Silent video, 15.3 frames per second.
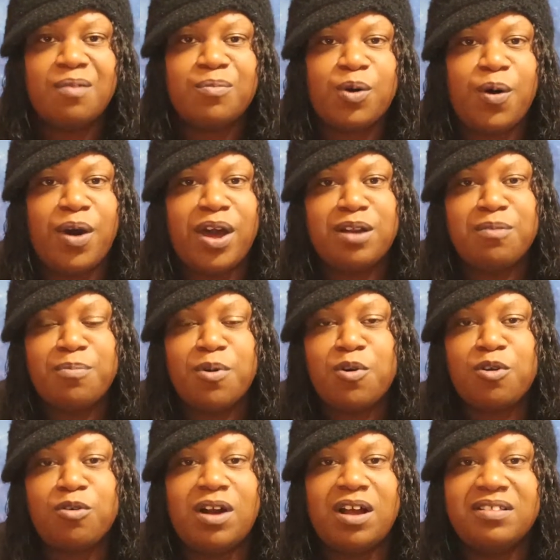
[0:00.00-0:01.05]
Go ahead and
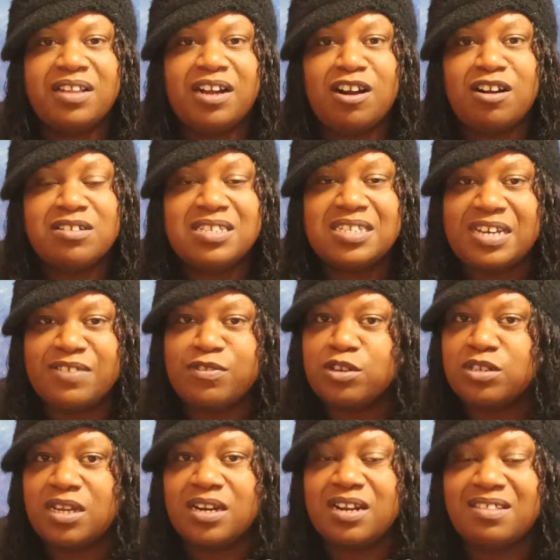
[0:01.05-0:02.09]
poke around there and see if
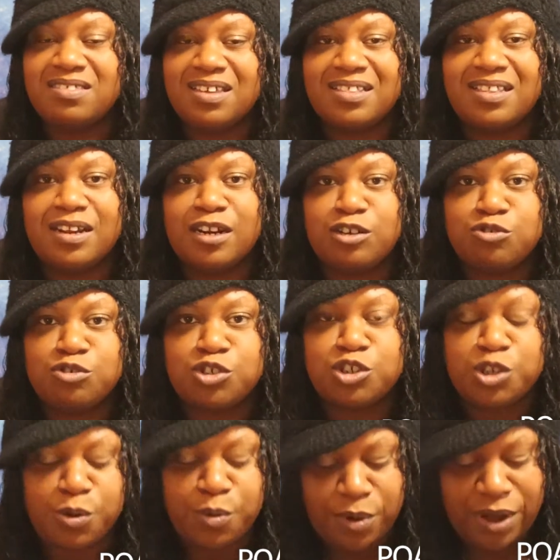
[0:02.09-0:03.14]
there's anything that interests
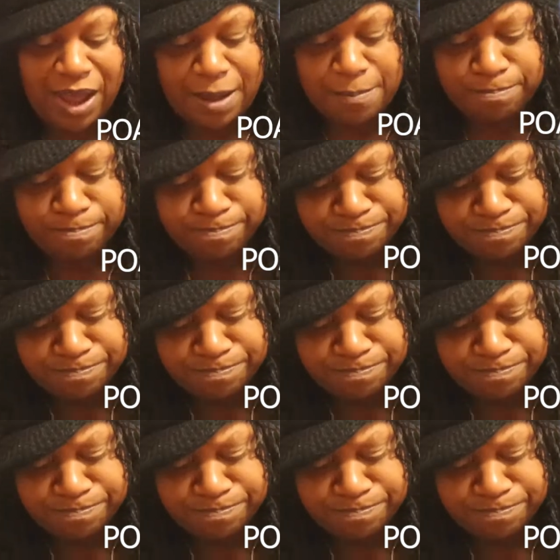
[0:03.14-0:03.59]
you, okay?